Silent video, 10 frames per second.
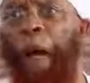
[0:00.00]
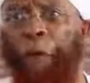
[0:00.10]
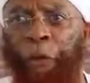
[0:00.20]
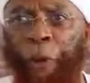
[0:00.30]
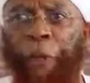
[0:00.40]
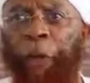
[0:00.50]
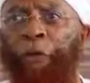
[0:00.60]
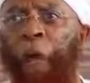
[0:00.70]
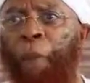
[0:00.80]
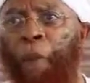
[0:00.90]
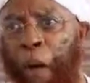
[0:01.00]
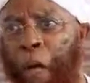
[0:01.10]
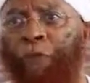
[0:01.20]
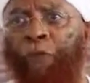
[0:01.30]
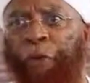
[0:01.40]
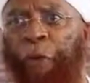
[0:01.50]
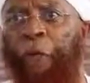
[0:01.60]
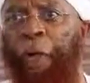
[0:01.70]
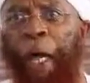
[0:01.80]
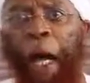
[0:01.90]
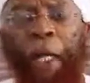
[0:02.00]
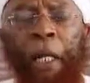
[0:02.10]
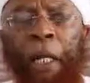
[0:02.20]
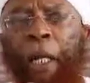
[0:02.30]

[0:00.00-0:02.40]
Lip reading: I accepted Islam consciously. I didn't